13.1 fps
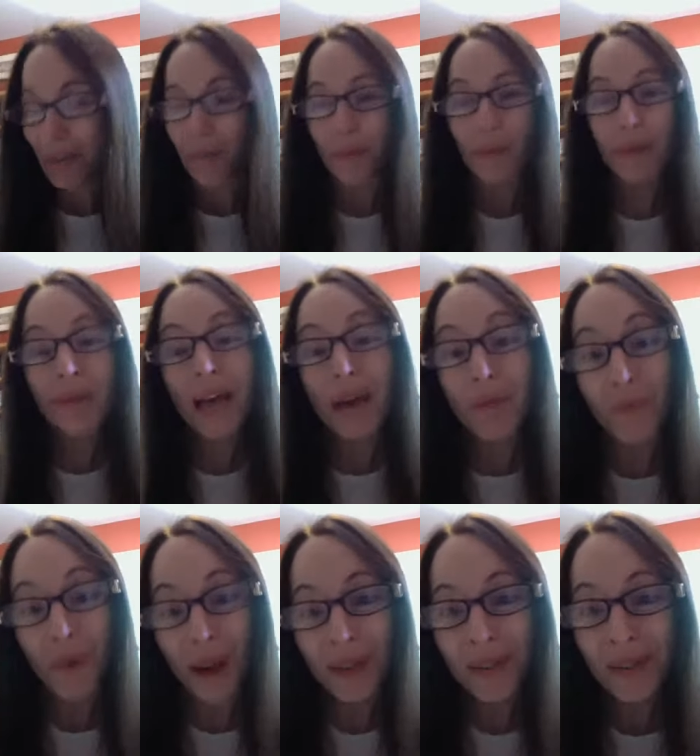We'll do that
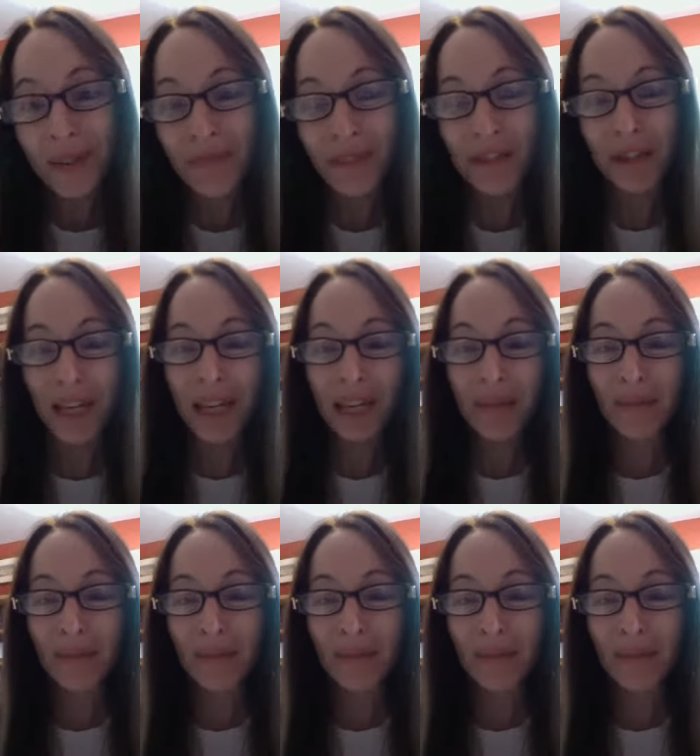once officially,